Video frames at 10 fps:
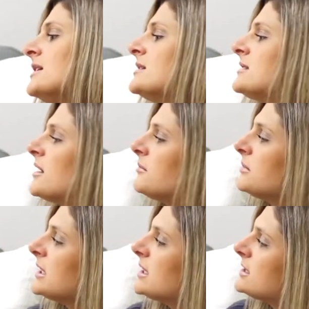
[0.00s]
Some
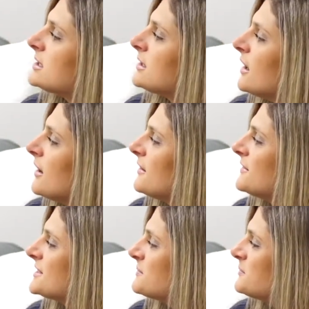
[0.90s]
kids
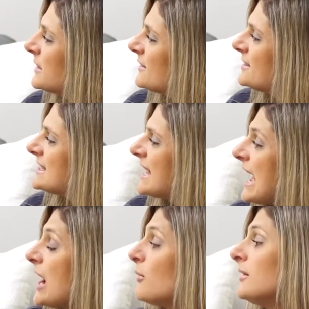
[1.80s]
love to build
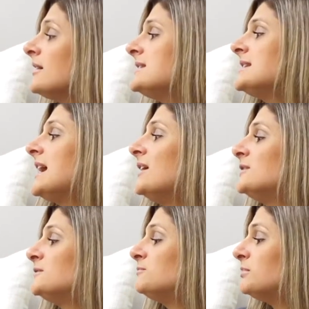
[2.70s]
towers
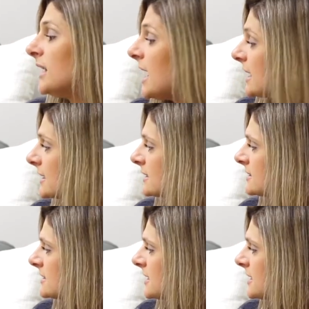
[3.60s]
out of blocks.